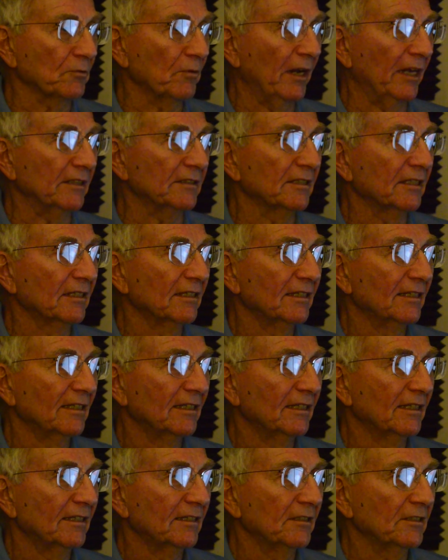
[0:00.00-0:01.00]
went,
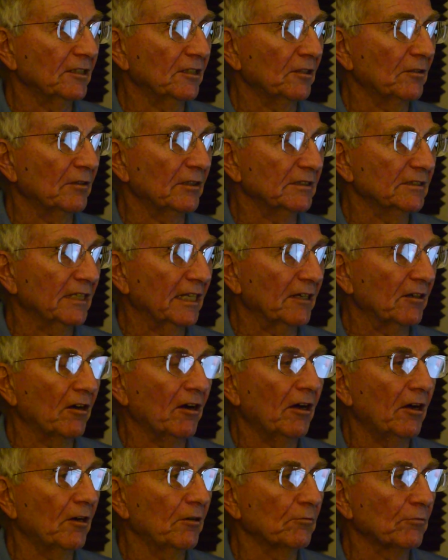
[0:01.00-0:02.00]
and they
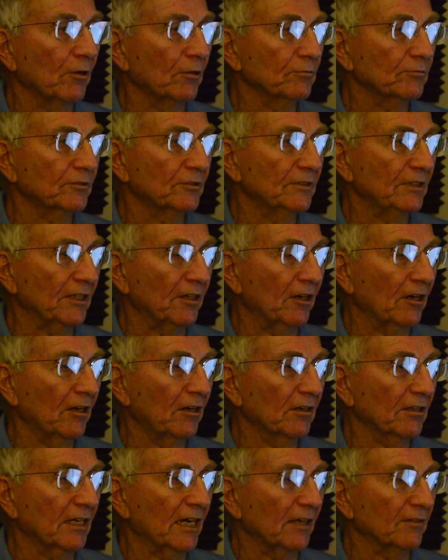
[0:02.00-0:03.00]
all wrote, they
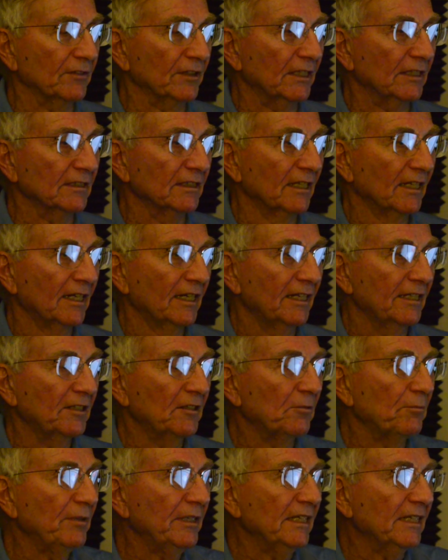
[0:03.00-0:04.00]
all covered it.
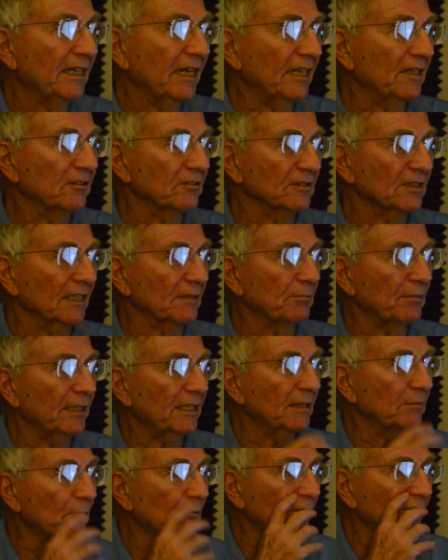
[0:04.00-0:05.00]
Being an anchor is like being
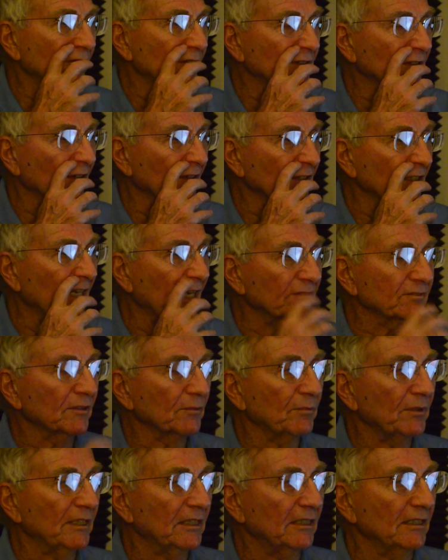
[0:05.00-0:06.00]
a movie star. You have to
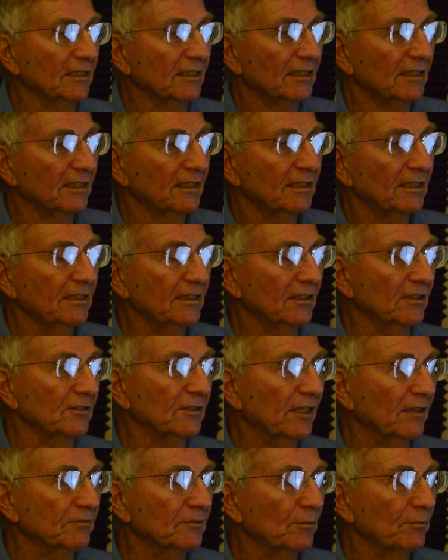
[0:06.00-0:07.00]
be, you have to